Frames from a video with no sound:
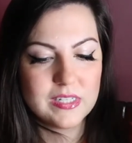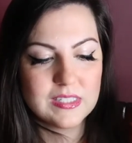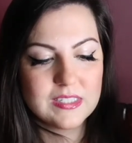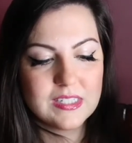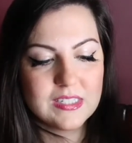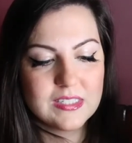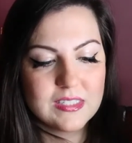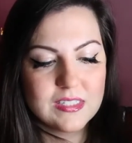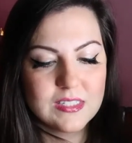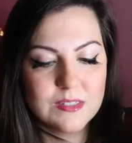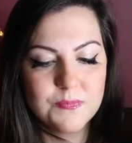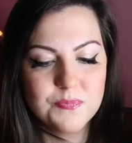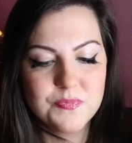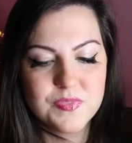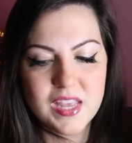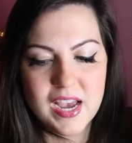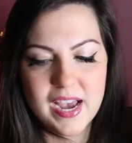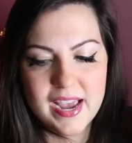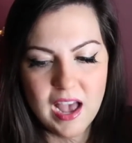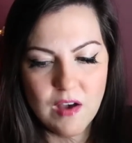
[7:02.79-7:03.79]
season.
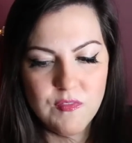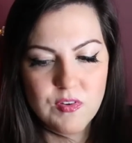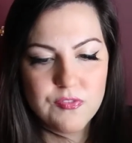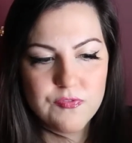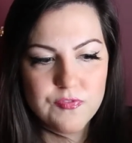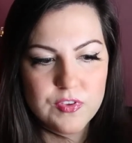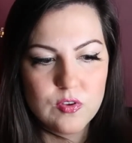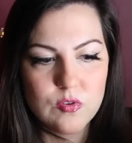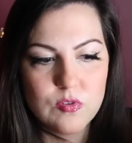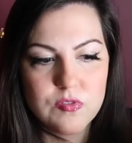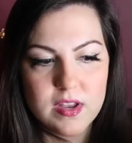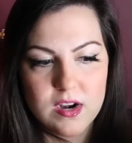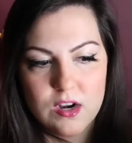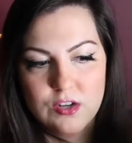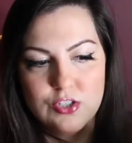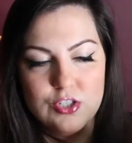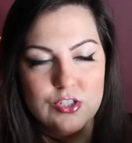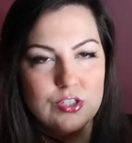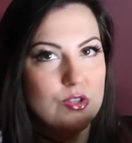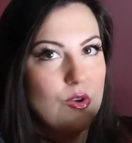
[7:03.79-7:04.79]
I have a few that are
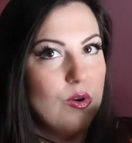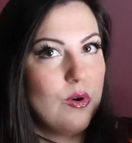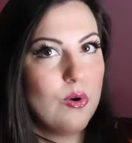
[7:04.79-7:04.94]
just